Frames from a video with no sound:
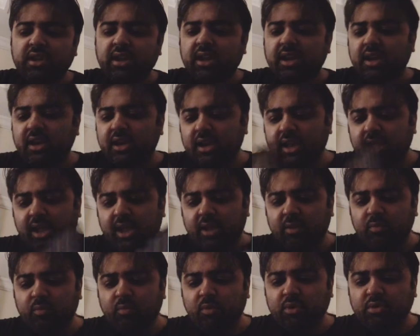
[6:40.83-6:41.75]
and
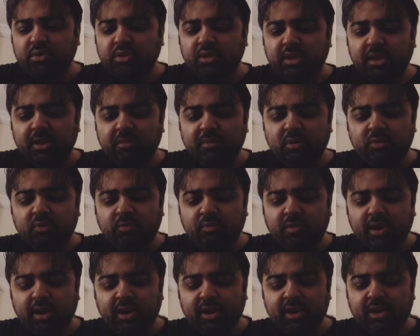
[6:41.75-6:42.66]
I wasn't able to
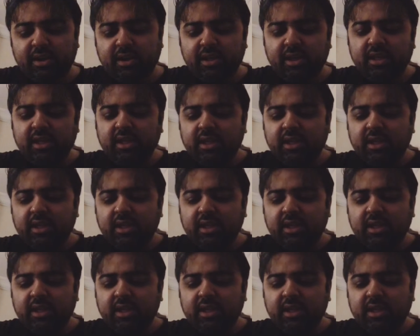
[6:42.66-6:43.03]
find